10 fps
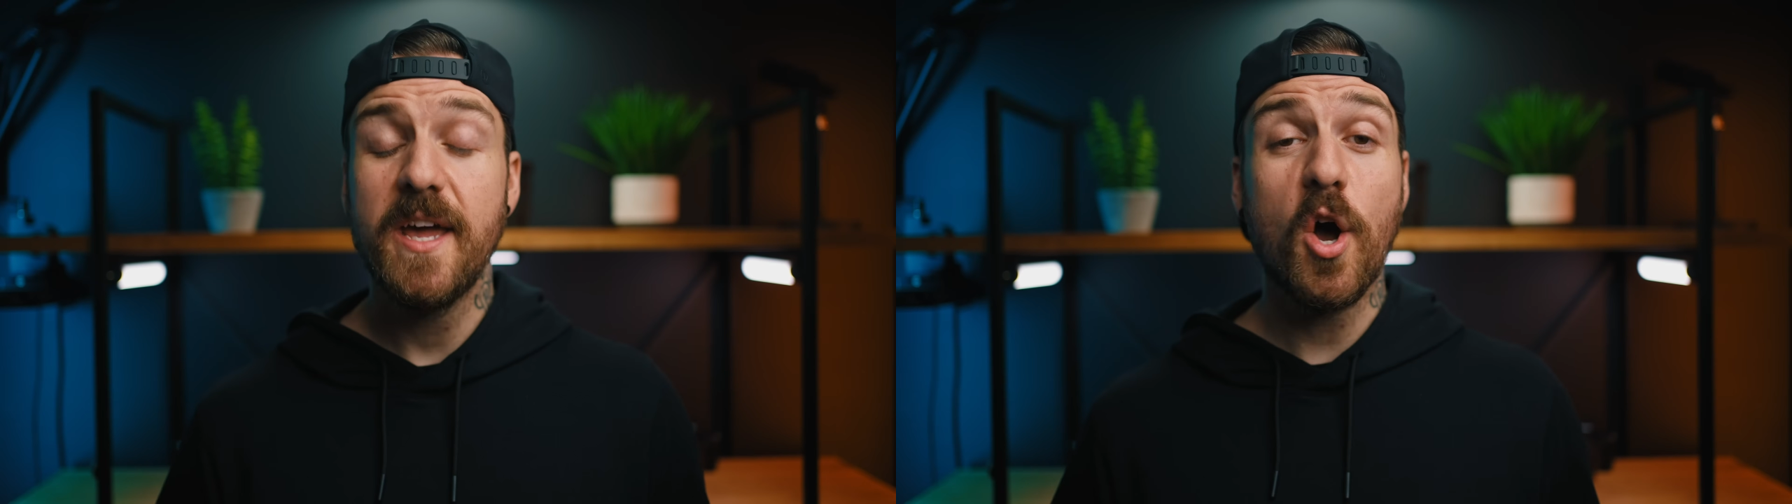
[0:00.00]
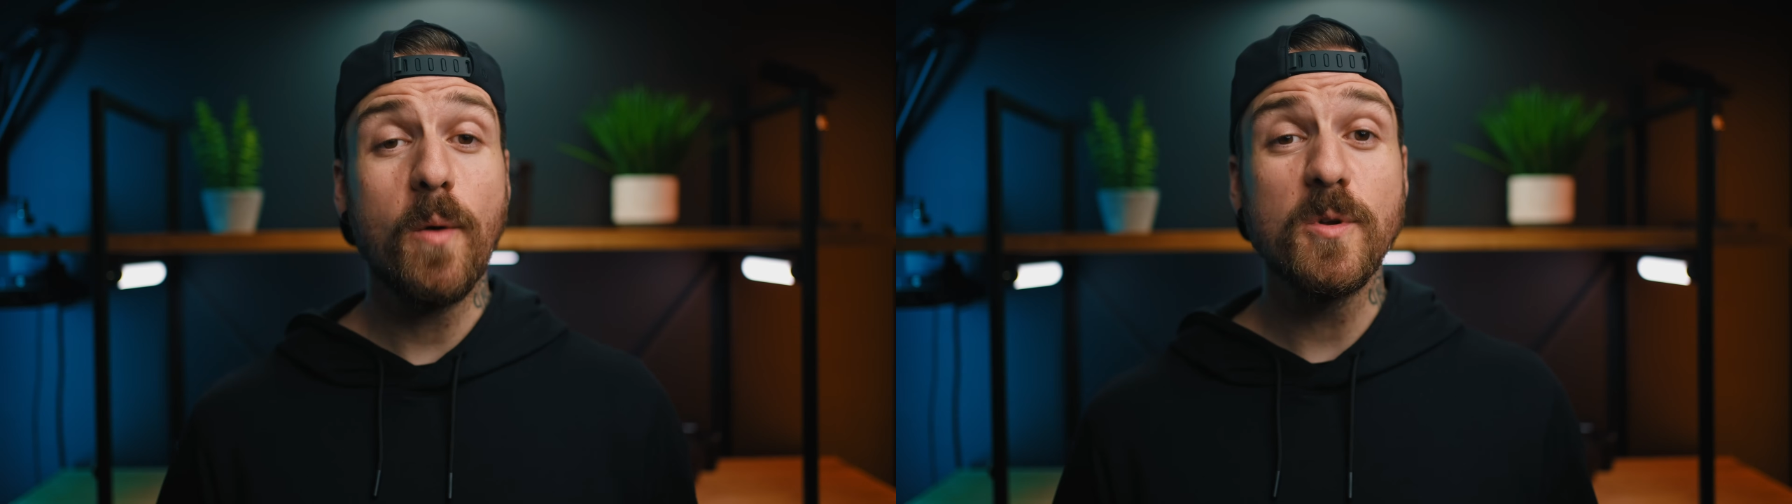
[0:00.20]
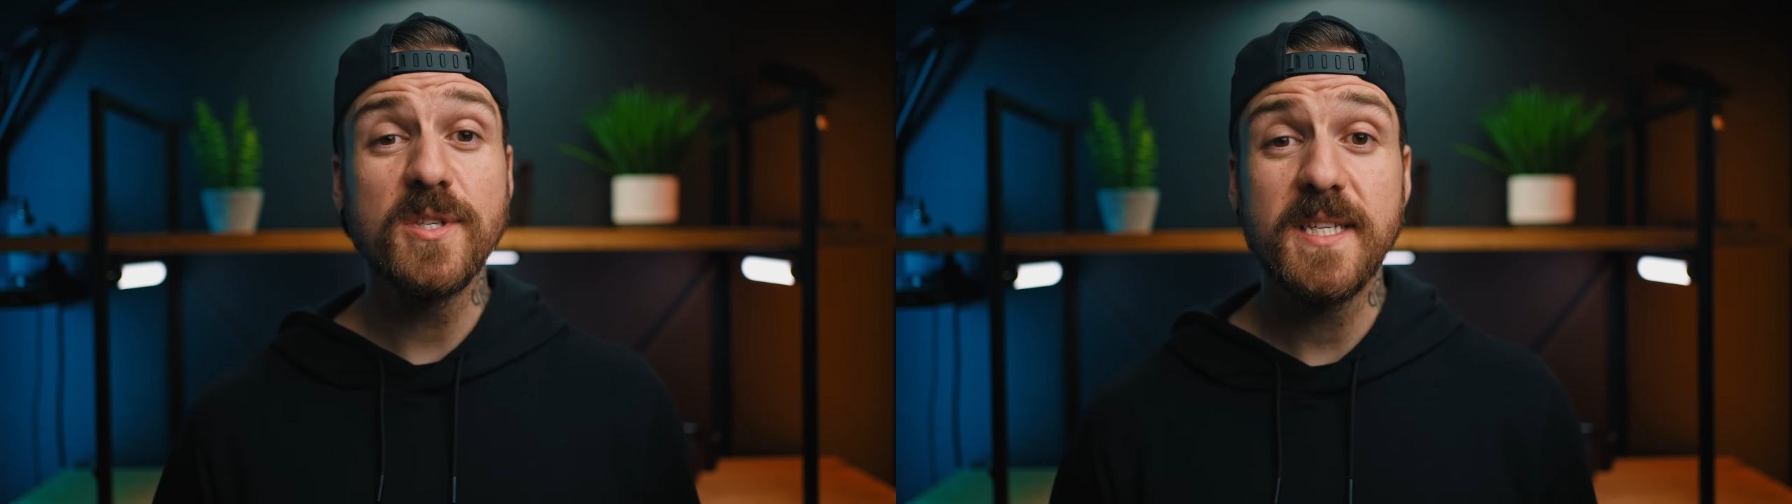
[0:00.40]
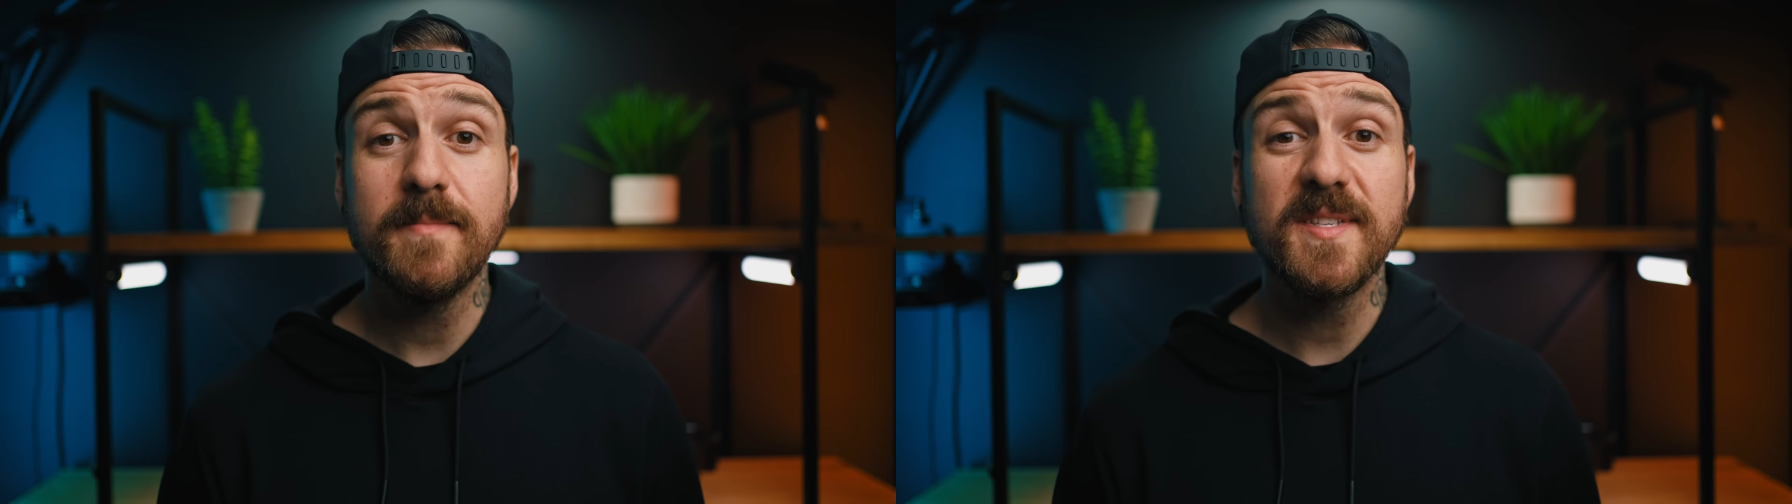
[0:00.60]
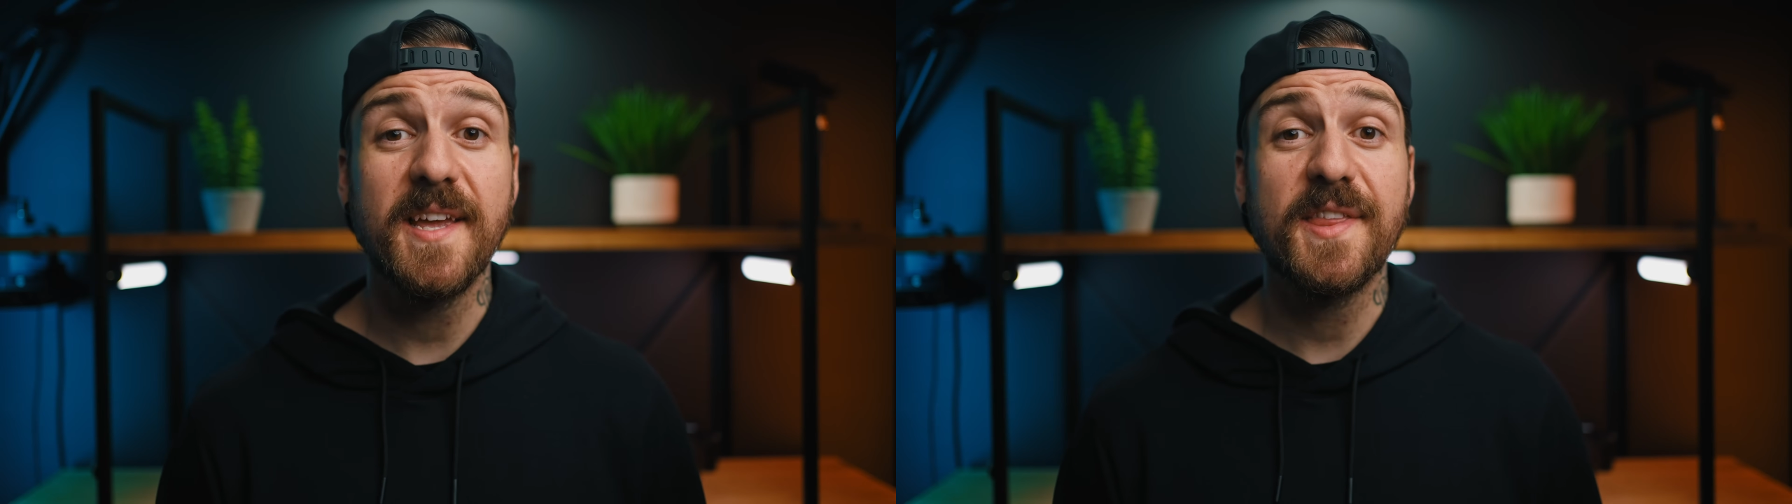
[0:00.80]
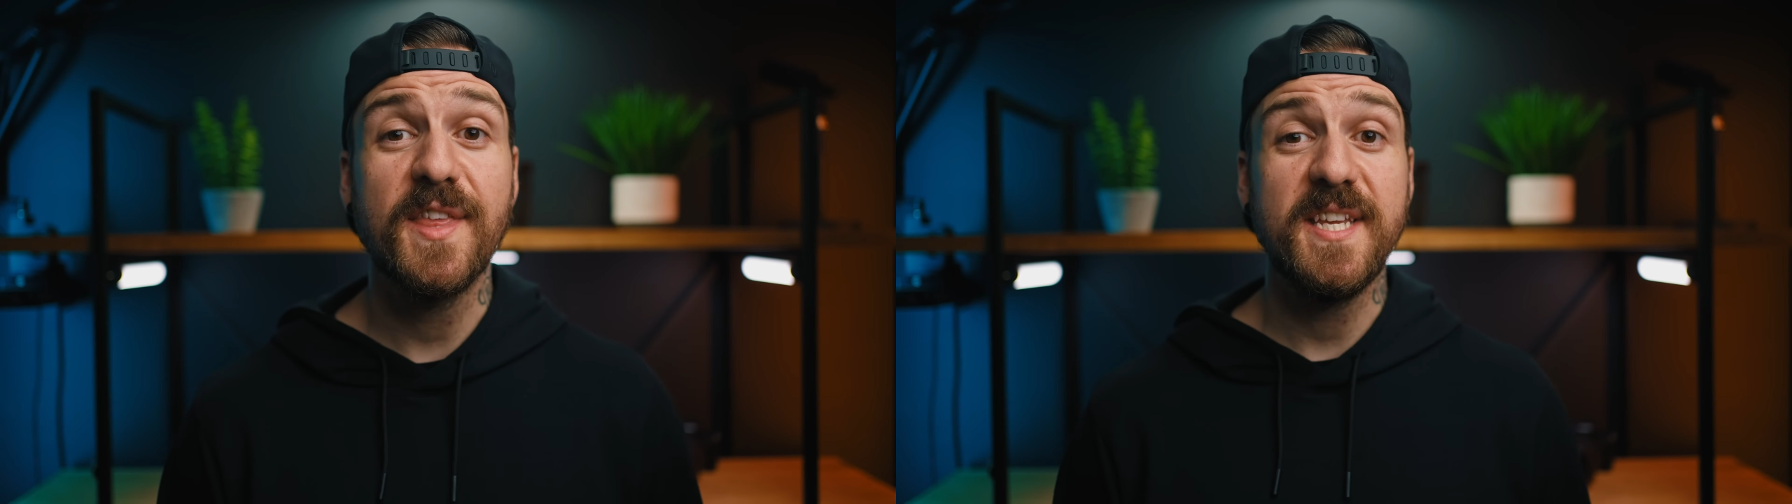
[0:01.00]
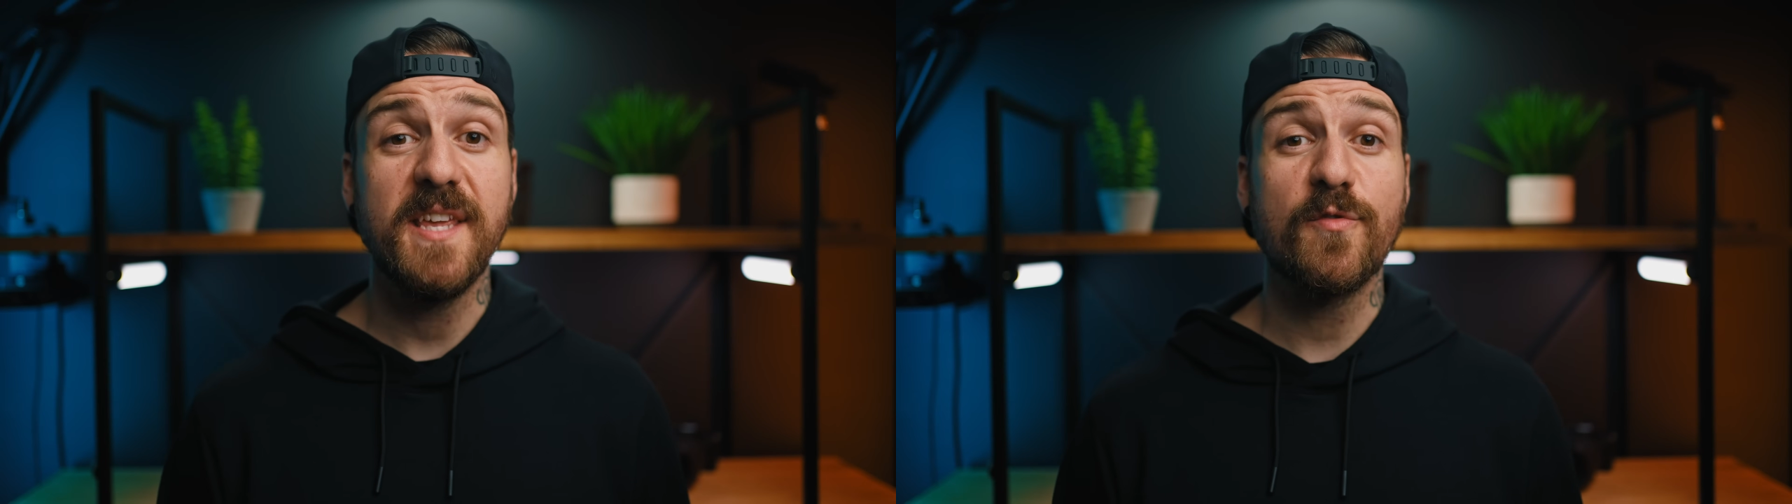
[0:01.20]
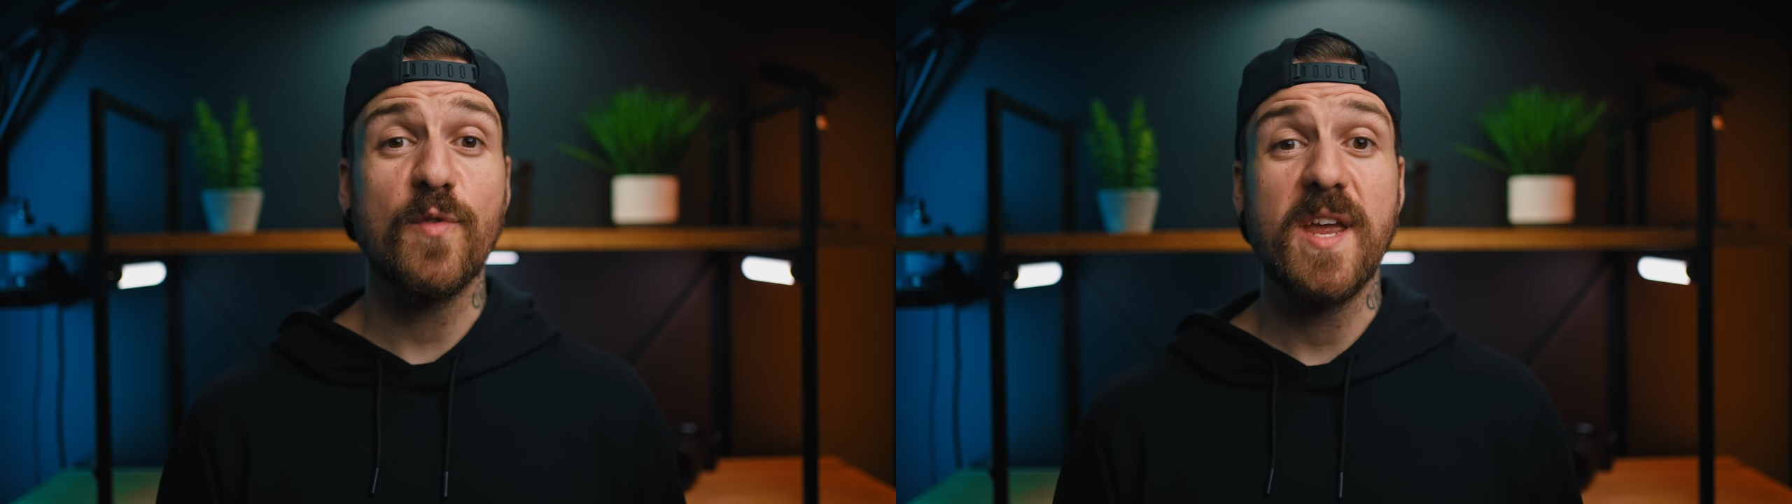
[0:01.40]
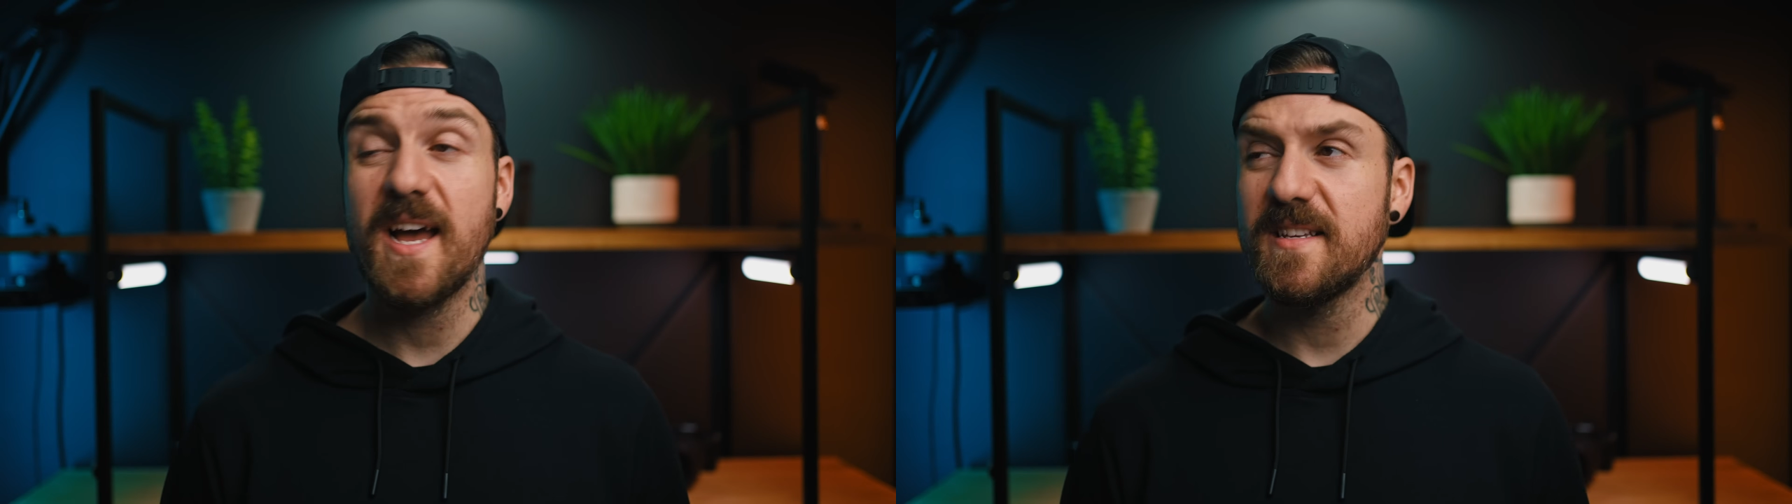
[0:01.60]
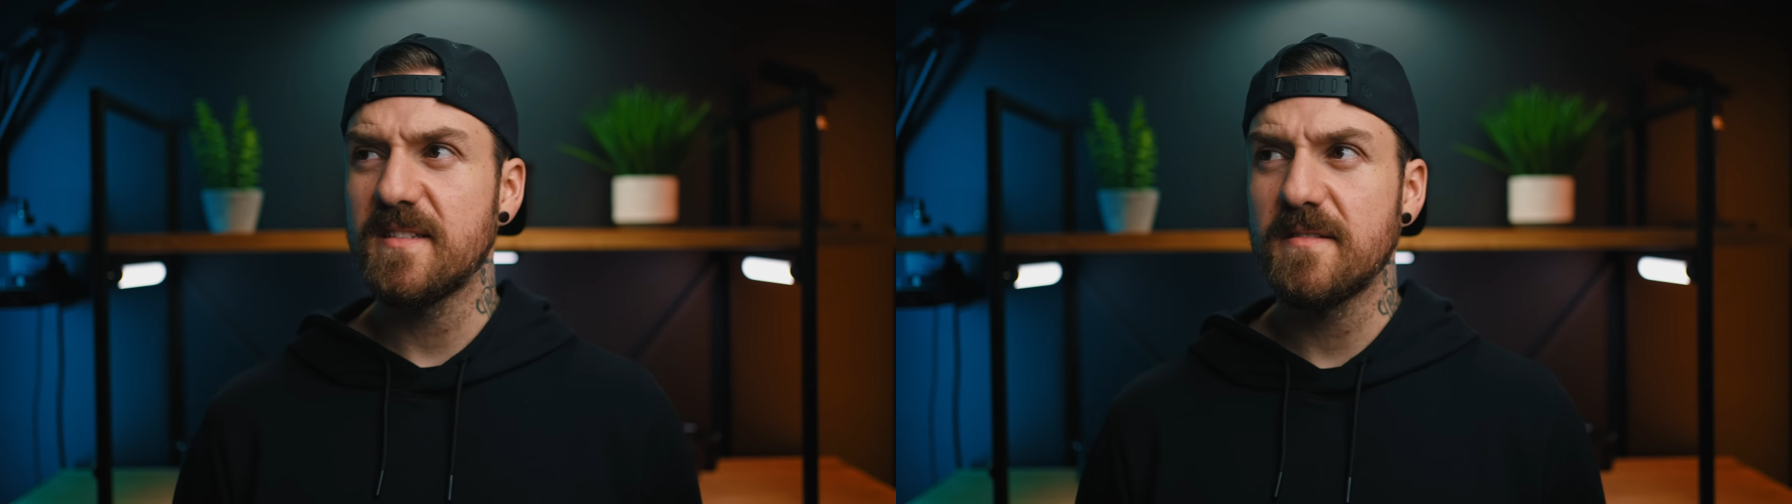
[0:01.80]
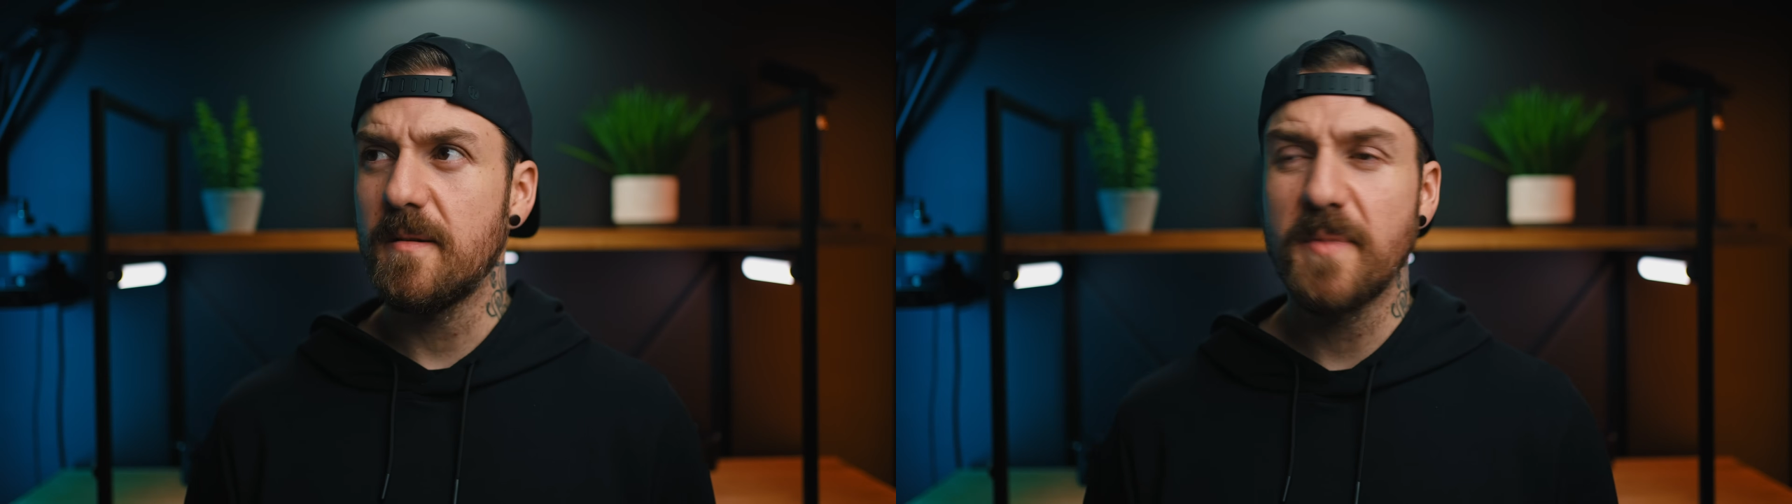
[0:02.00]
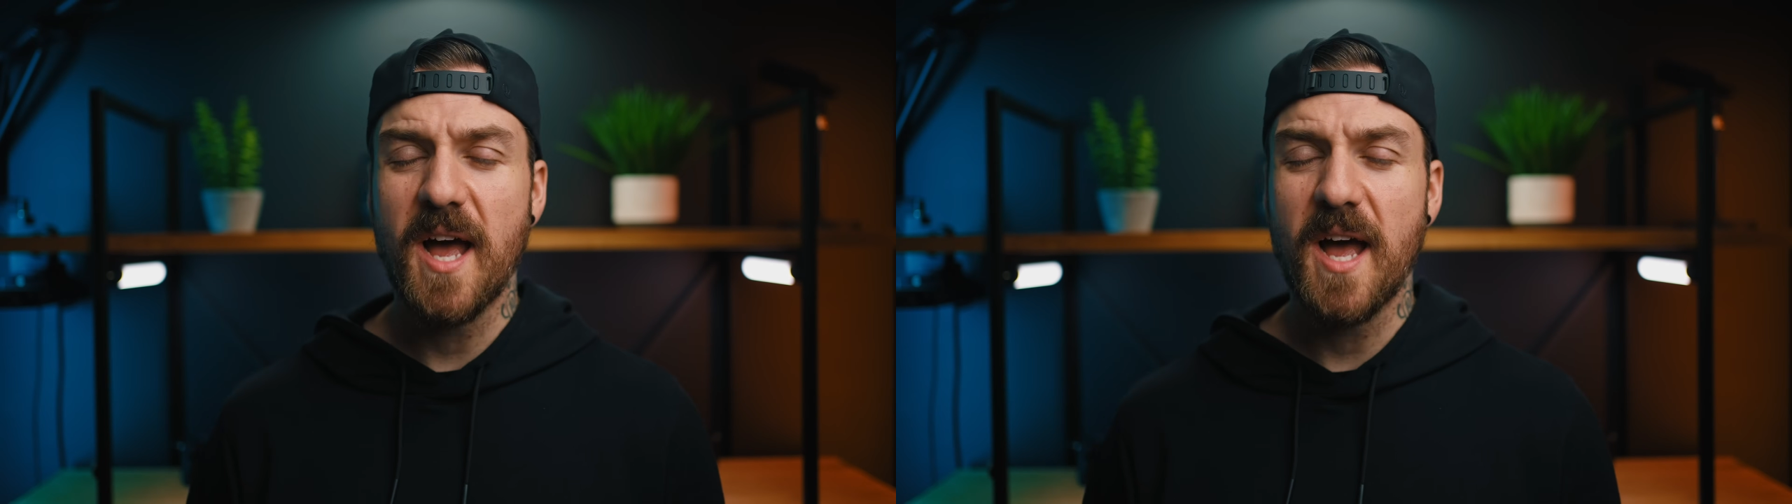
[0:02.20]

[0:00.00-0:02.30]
It almost seems like the D3 has some